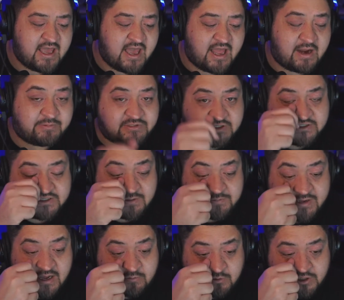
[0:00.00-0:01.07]
And I'm just going to skip
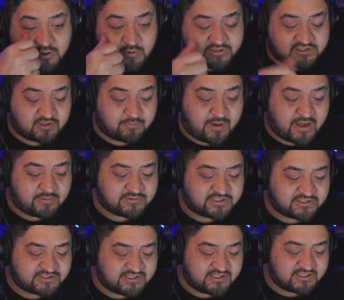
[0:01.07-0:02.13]
down really quick to the bottom so you
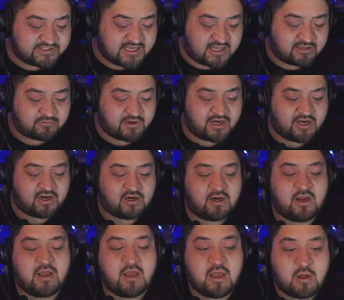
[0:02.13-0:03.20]
can see the talent right here
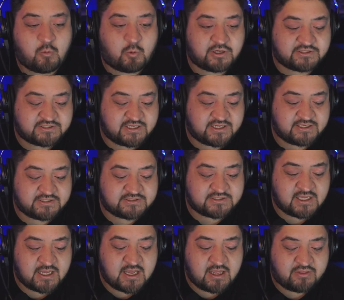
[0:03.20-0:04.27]
where it
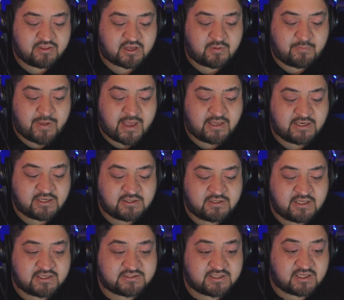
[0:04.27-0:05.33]
says the companion is